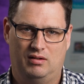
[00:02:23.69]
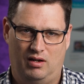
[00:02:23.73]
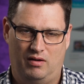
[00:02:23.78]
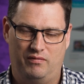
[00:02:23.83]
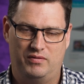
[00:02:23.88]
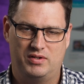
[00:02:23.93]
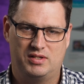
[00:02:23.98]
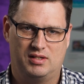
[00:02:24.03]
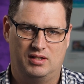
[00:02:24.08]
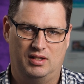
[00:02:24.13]

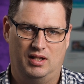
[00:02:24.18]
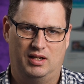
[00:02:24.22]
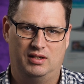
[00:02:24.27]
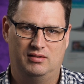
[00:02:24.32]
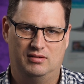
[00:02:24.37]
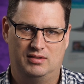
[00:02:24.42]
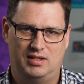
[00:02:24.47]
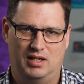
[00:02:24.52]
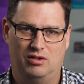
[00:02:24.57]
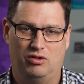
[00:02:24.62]
Obviously, they
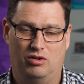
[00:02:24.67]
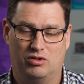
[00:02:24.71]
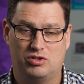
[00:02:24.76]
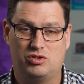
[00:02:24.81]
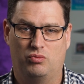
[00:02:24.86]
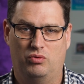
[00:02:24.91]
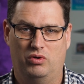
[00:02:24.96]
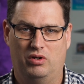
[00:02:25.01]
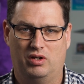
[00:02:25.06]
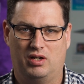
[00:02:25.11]
tend not
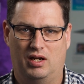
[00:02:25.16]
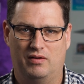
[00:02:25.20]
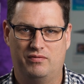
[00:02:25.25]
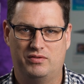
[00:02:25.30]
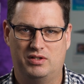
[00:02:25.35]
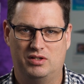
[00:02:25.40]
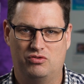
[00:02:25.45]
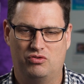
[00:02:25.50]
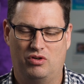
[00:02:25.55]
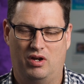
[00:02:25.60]
to work
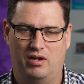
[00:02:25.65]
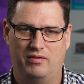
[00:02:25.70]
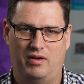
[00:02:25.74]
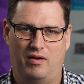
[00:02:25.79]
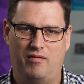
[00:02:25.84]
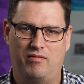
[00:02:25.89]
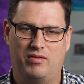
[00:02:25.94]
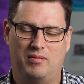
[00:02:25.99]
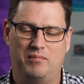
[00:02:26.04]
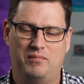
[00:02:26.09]
after you drive
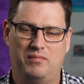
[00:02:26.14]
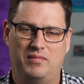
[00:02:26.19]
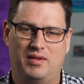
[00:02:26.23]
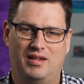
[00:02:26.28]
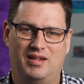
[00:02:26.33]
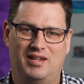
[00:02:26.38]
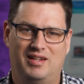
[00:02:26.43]
over them.